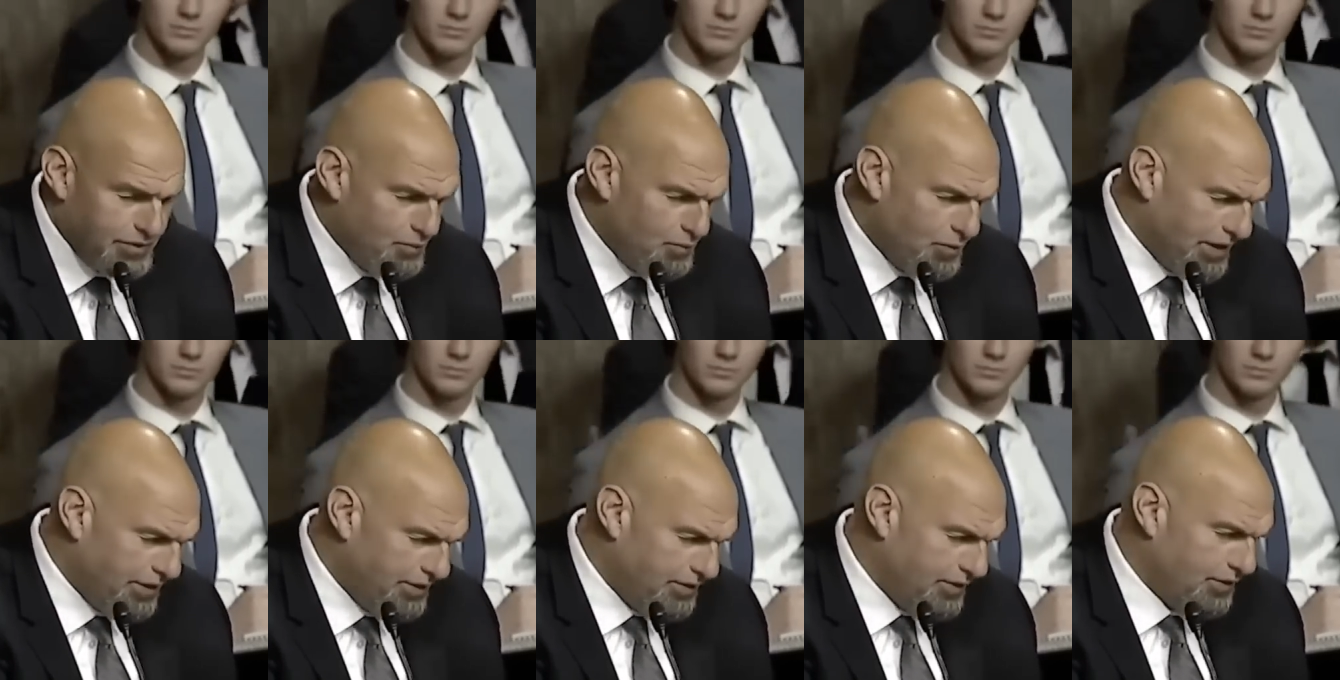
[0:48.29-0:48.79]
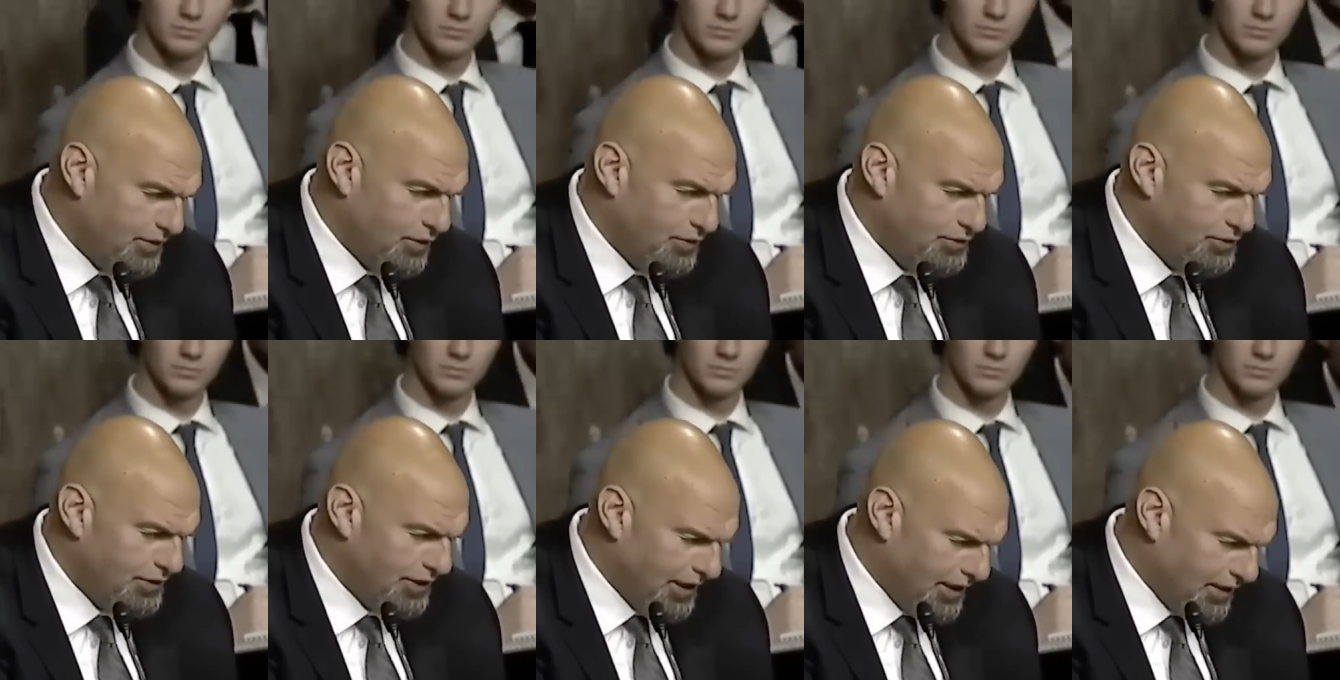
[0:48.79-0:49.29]
Speaker 1: went to go
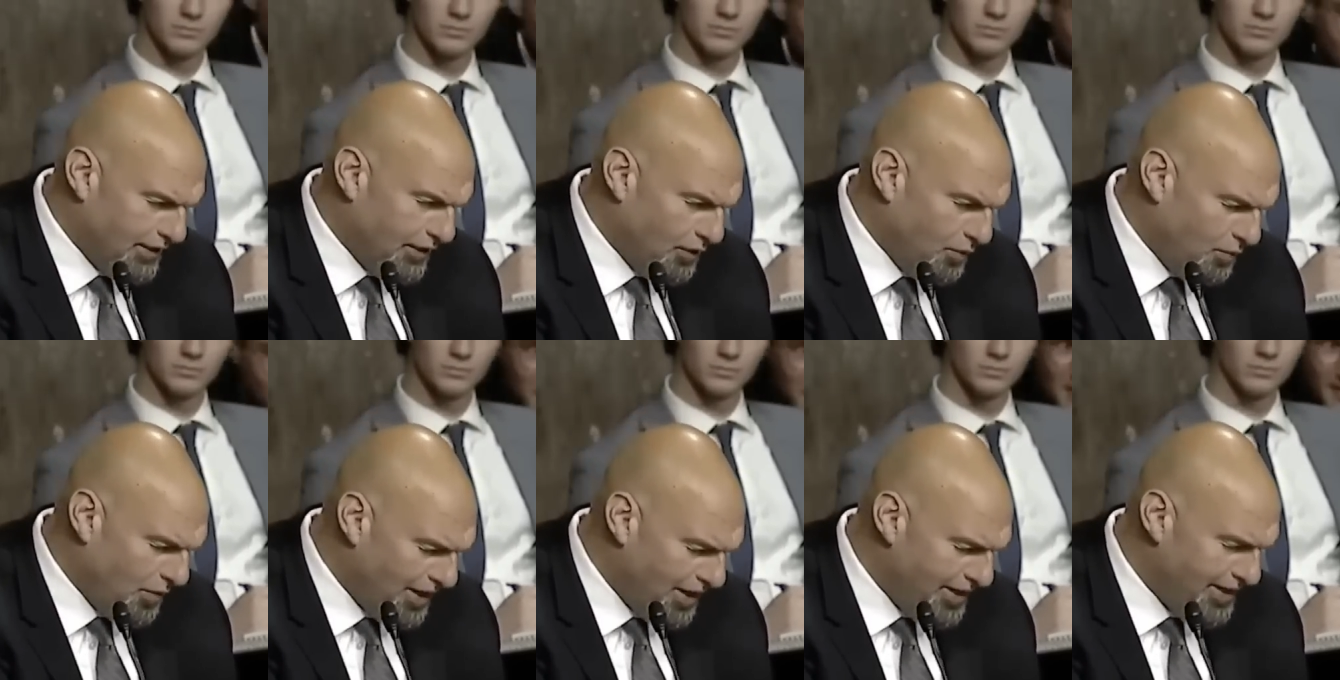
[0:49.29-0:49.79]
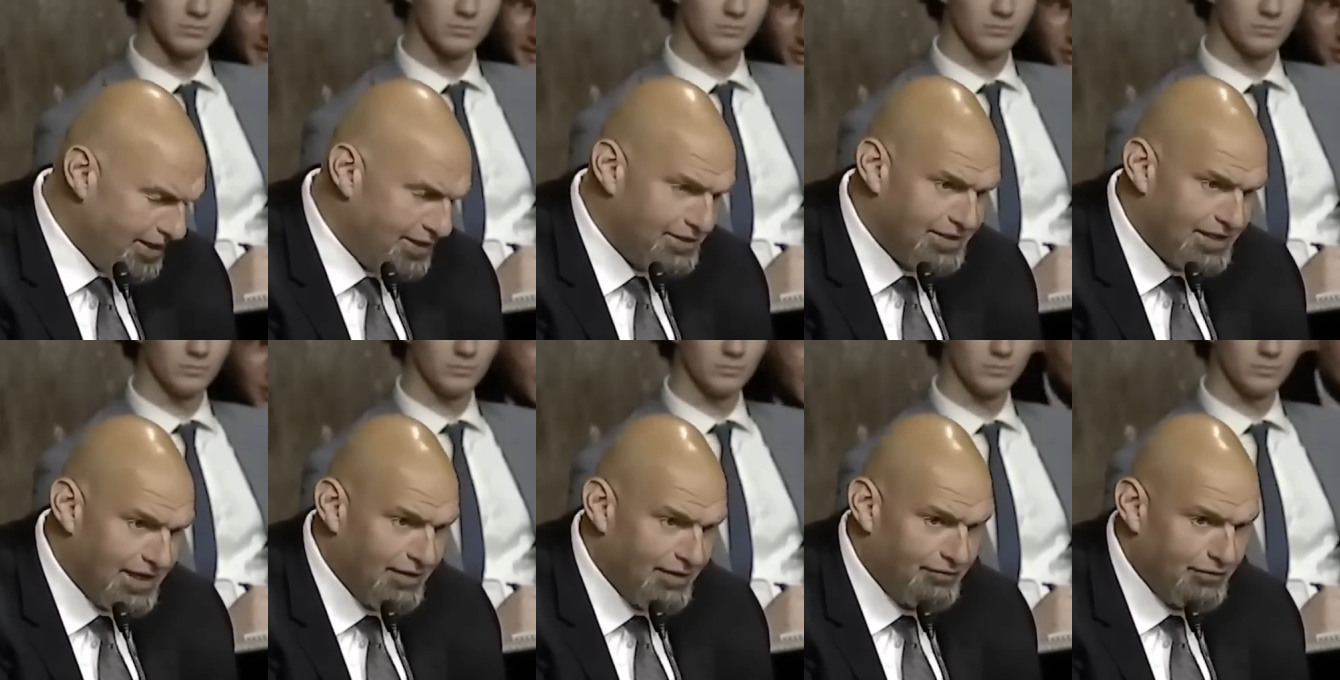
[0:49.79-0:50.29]
to
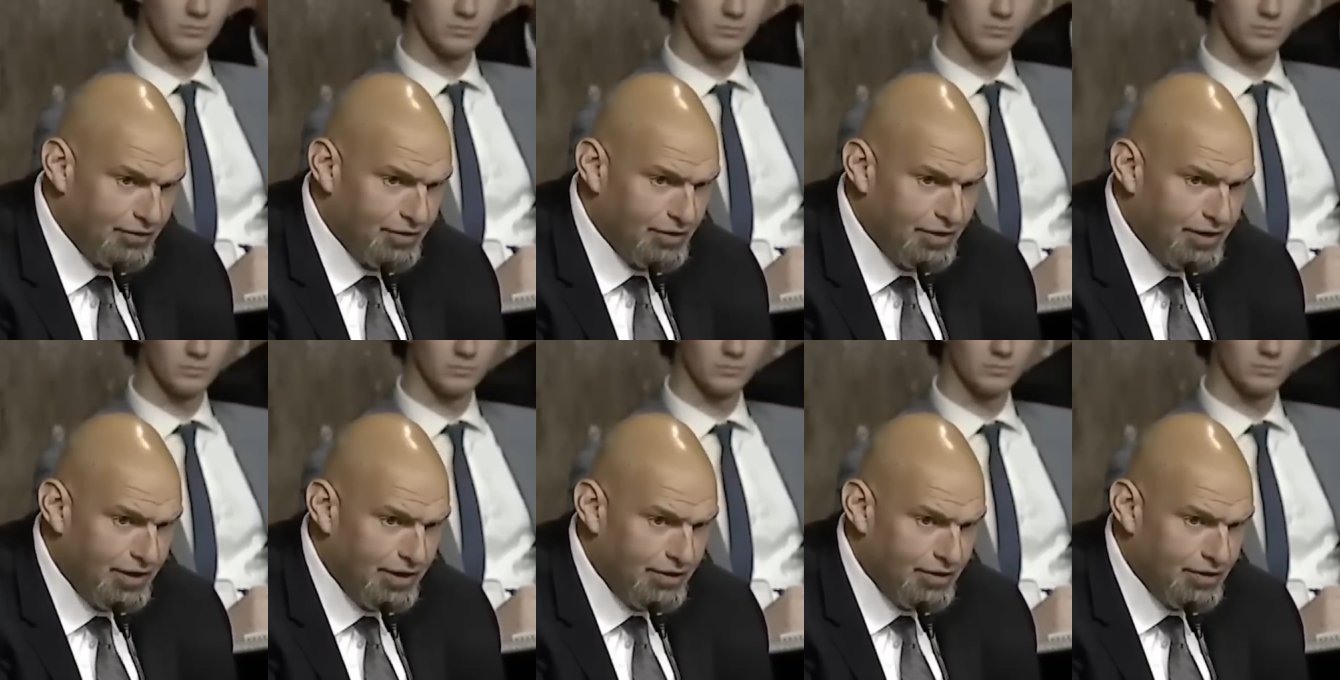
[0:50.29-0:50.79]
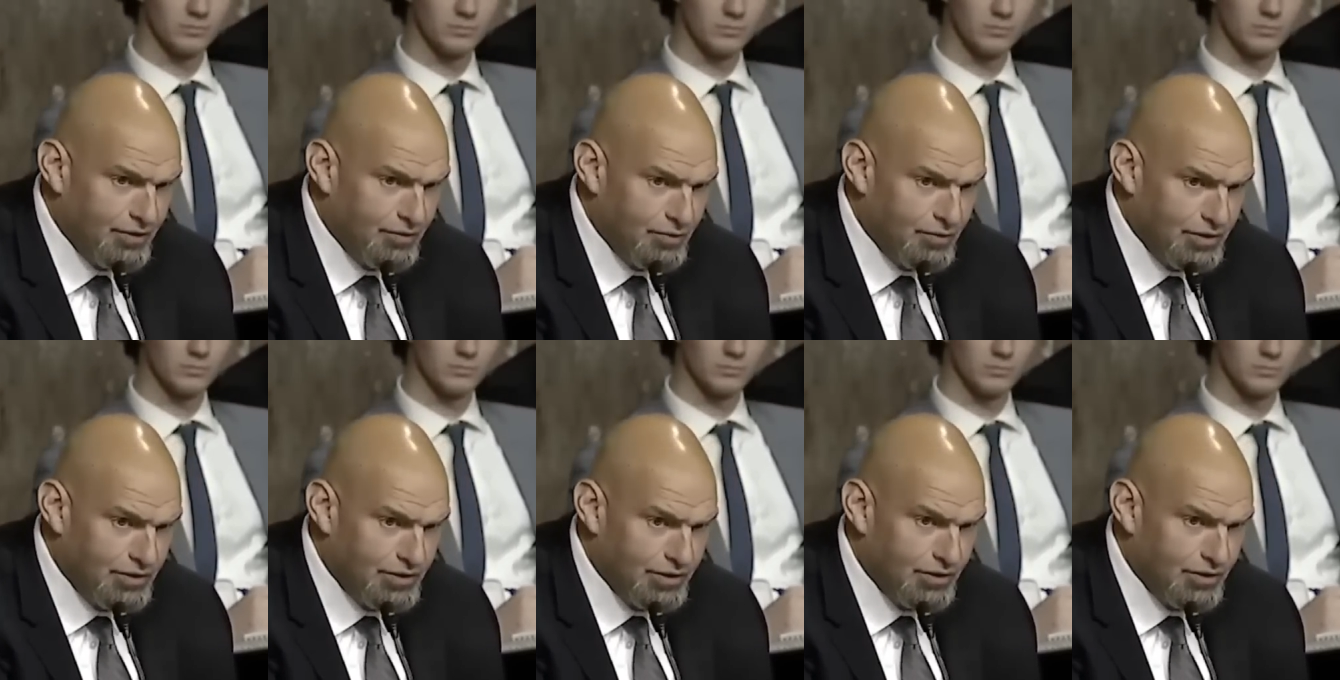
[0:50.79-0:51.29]
Hawaii's after there
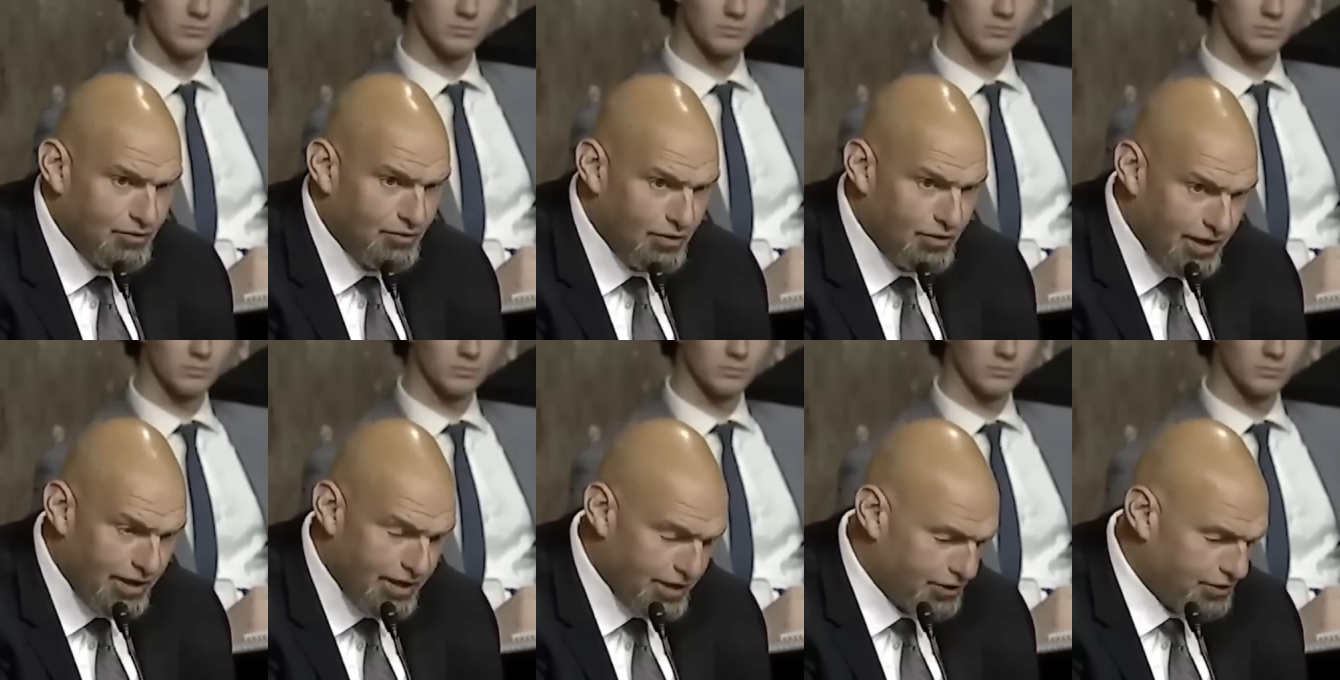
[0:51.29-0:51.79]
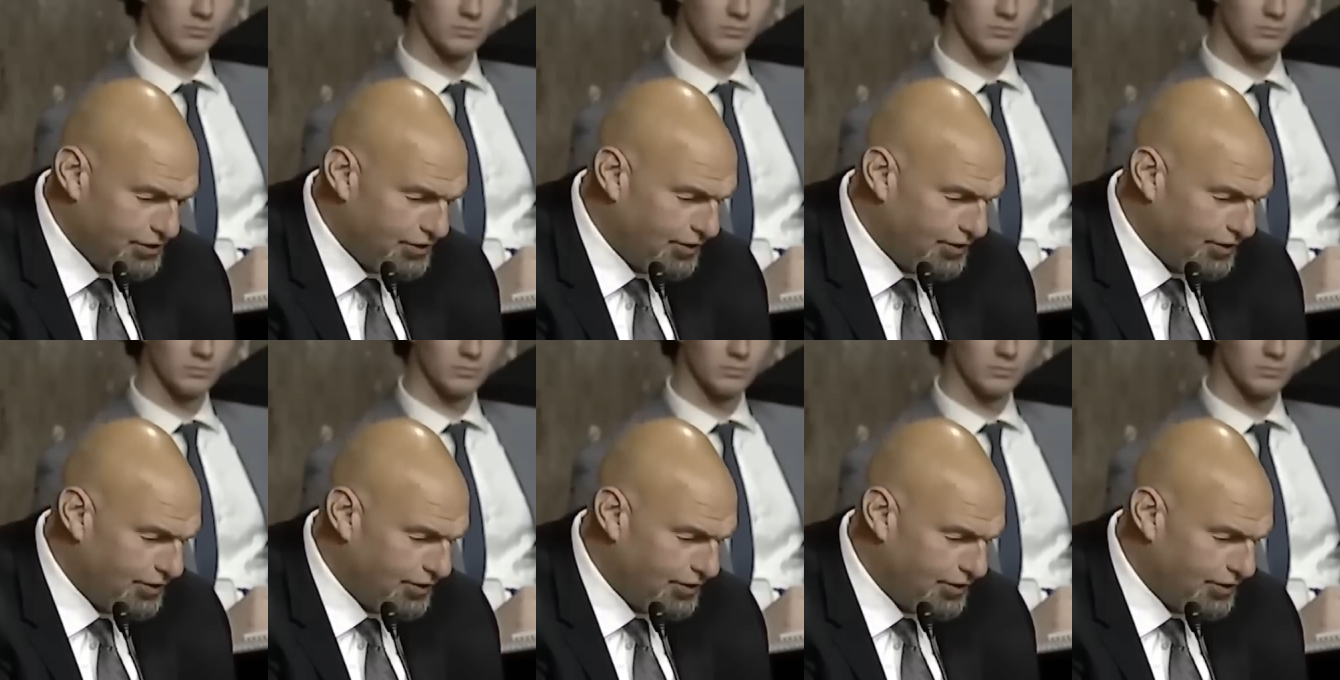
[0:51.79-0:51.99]
was a crash